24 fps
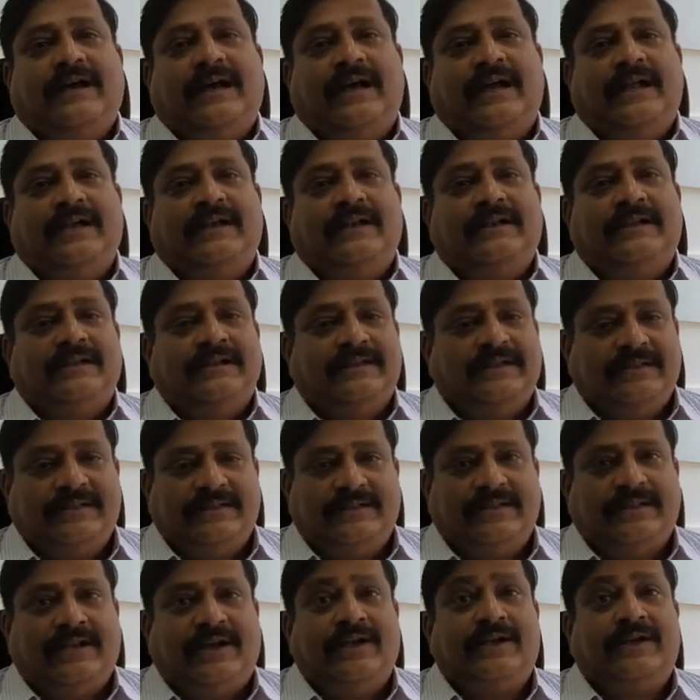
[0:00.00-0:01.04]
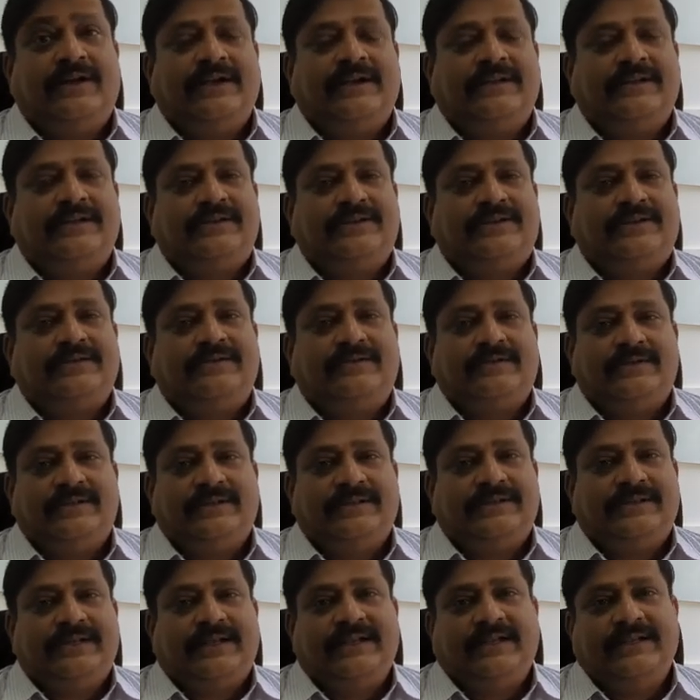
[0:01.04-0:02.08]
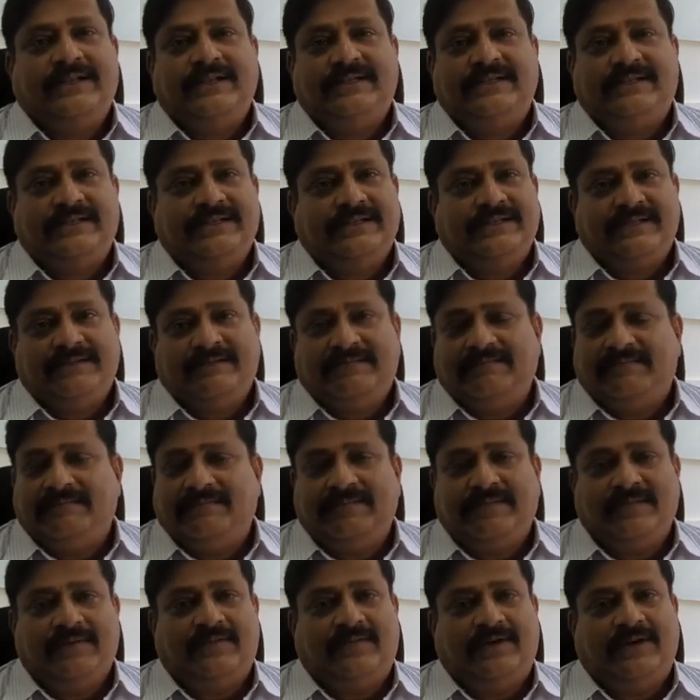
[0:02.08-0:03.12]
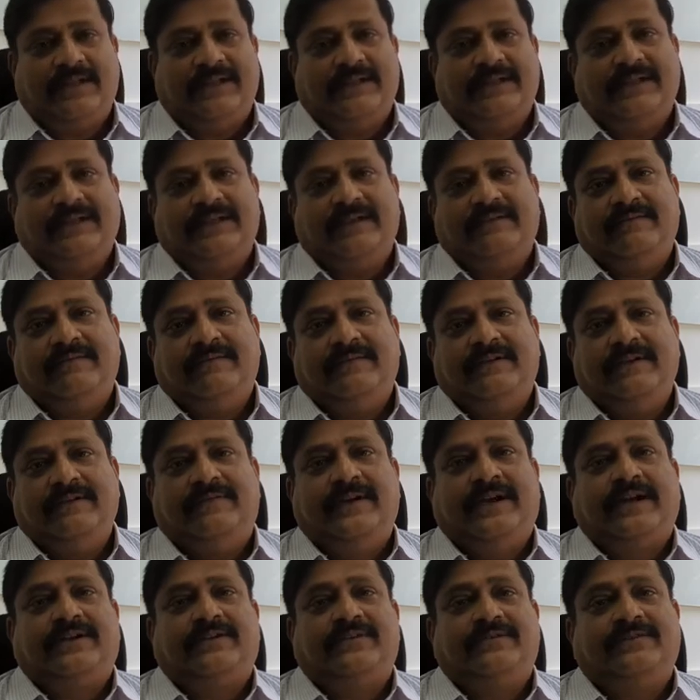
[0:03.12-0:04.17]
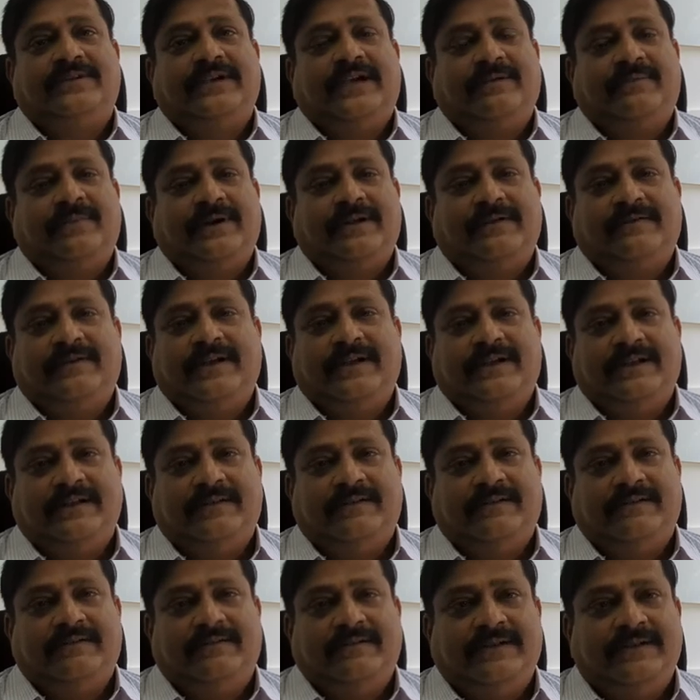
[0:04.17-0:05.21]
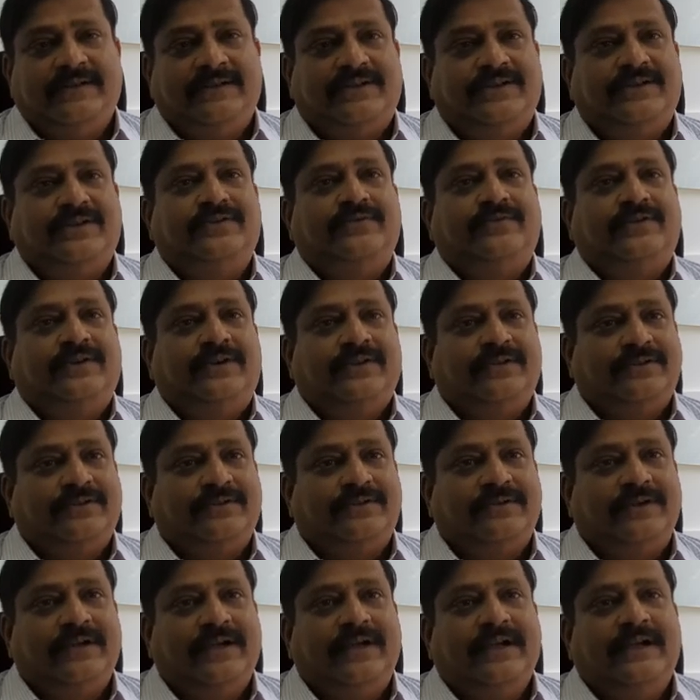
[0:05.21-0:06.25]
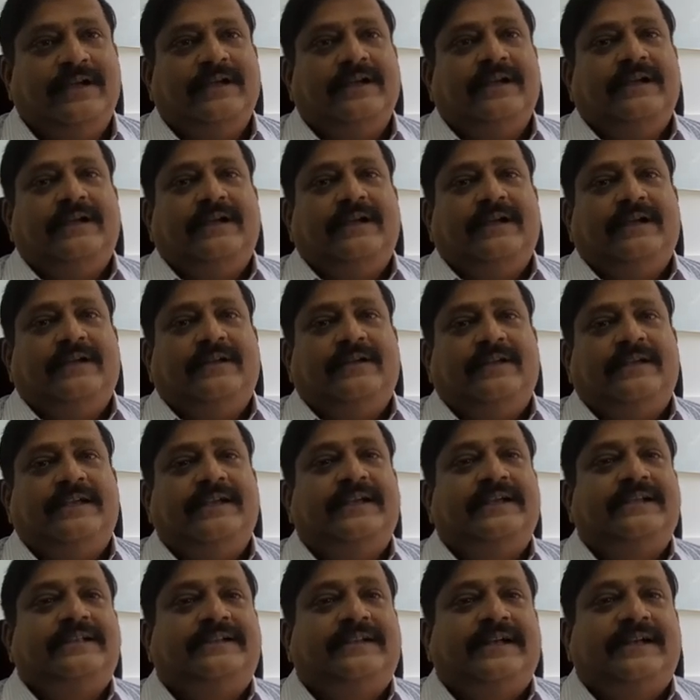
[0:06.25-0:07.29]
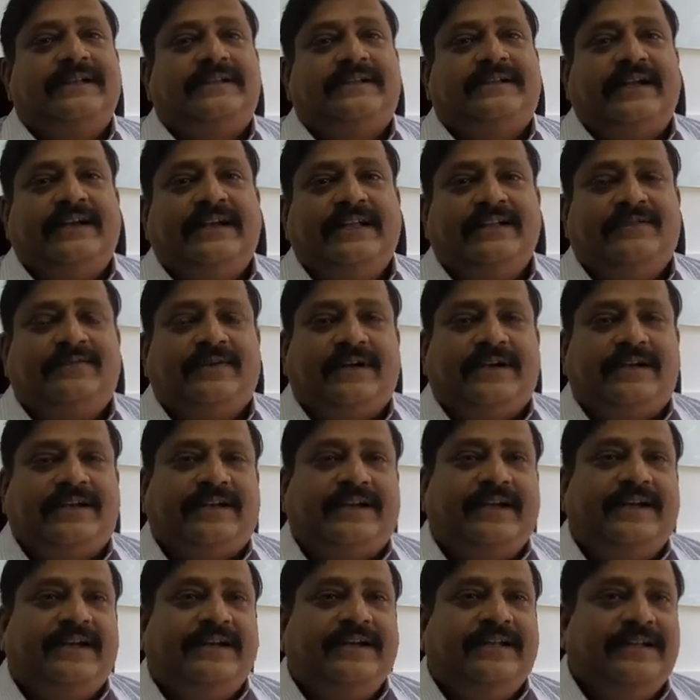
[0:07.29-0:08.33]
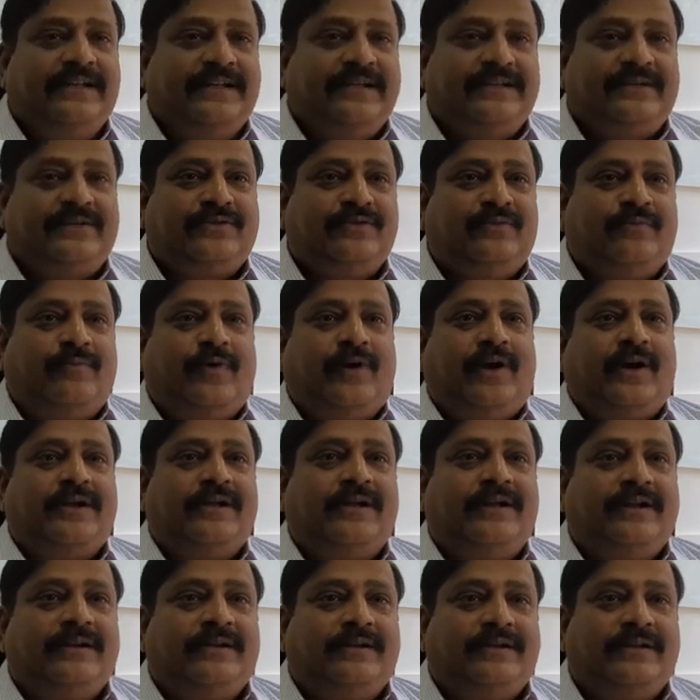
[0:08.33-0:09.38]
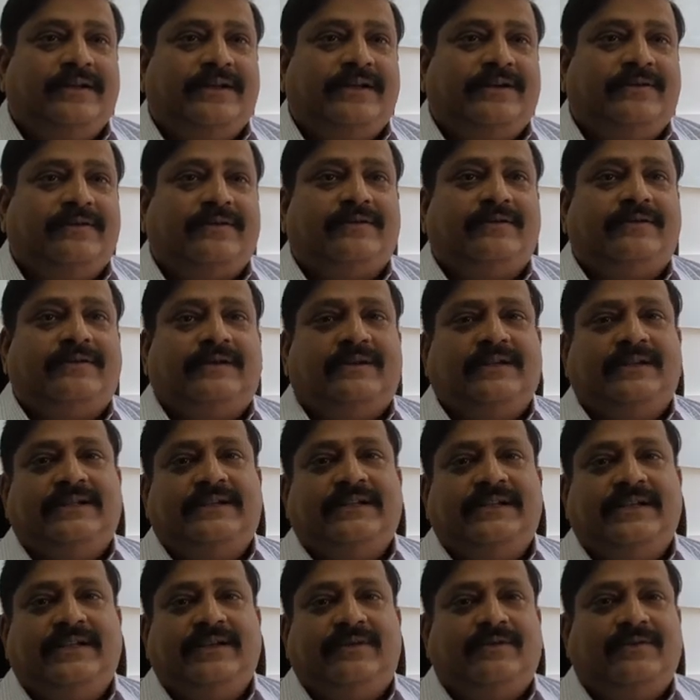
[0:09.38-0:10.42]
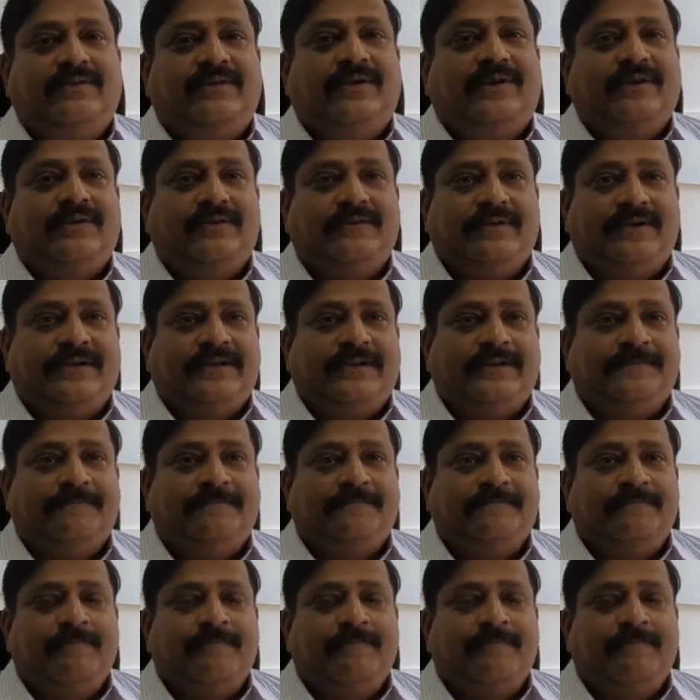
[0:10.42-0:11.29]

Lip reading: And the ION Institute is there. He's the de facto chairman of ION Institute also. Now, he has done studies for 10 years to model equatorial region. He could not do it.